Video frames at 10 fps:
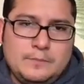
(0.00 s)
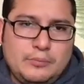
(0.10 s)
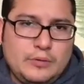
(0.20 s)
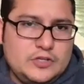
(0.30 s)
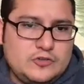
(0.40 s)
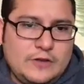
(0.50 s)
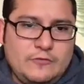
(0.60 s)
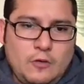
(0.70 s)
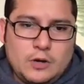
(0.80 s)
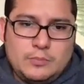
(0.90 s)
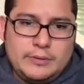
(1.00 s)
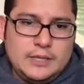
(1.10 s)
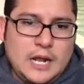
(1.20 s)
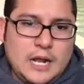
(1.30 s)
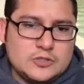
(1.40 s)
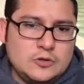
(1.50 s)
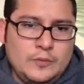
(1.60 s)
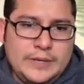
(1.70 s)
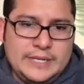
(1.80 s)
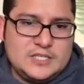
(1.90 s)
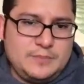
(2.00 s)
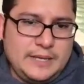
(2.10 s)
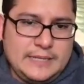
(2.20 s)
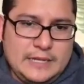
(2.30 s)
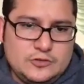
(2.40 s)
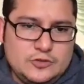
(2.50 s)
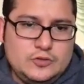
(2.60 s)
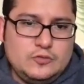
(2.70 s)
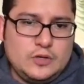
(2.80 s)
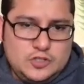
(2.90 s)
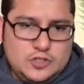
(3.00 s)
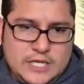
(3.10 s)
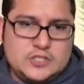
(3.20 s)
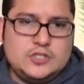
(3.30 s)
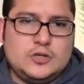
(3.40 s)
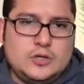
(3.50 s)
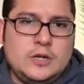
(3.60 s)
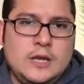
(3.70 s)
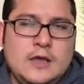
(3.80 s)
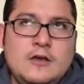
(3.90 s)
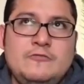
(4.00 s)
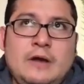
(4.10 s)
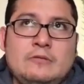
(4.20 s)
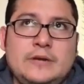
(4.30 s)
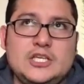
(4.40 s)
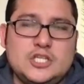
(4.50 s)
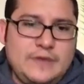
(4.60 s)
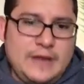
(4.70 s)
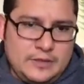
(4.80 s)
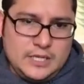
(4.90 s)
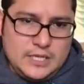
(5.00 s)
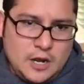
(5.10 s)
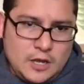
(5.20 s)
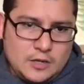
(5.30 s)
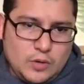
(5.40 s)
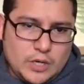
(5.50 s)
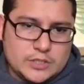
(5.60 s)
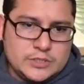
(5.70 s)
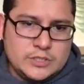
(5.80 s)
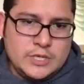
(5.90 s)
pretty straightforward, pretty logical. We can explain that to you once you get your foundation of how the e-collar works.